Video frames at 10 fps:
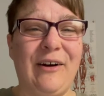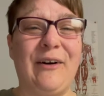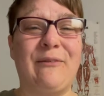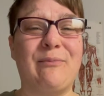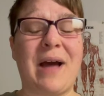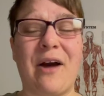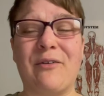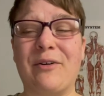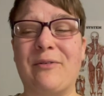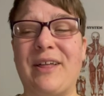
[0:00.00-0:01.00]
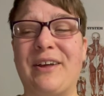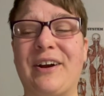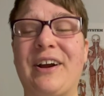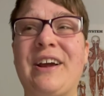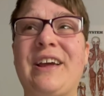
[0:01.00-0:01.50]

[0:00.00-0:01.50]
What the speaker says: of power, whether